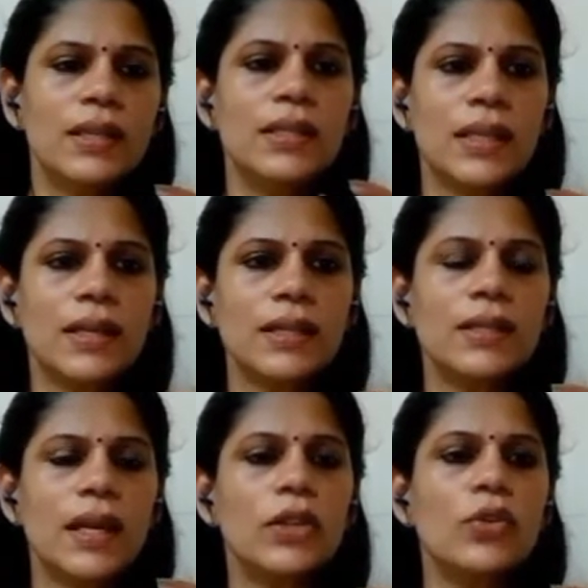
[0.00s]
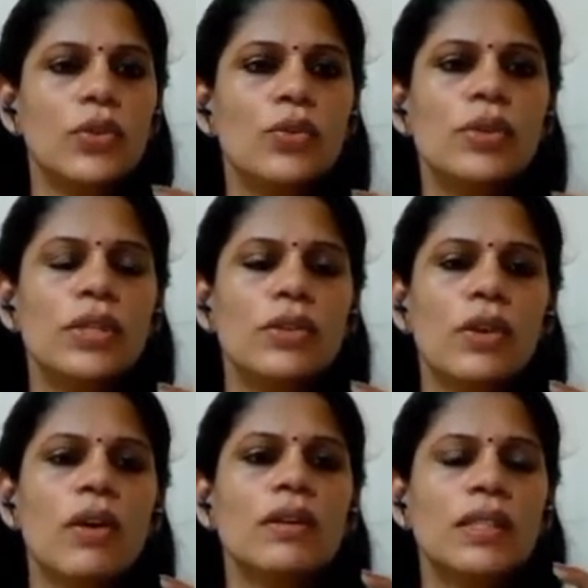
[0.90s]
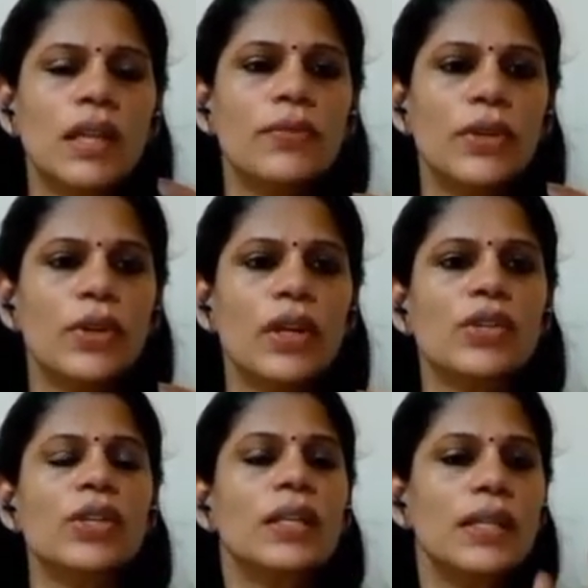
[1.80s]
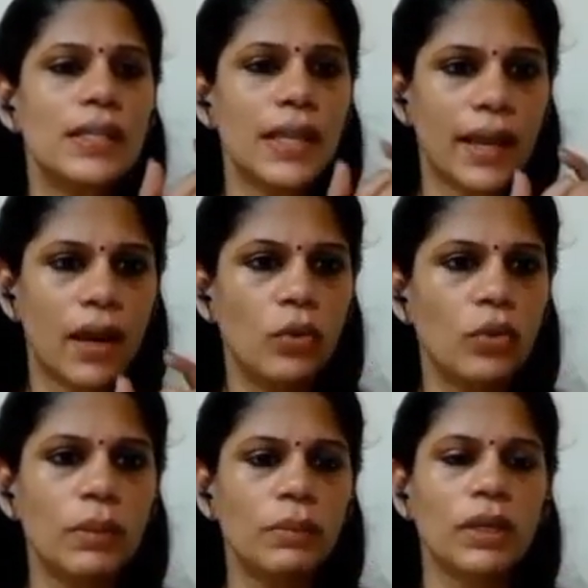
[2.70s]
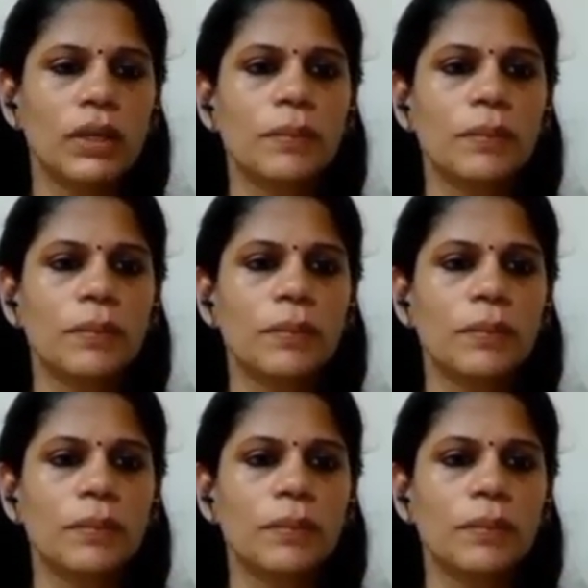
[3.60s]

sentence that you use in your self-introduction is accountable.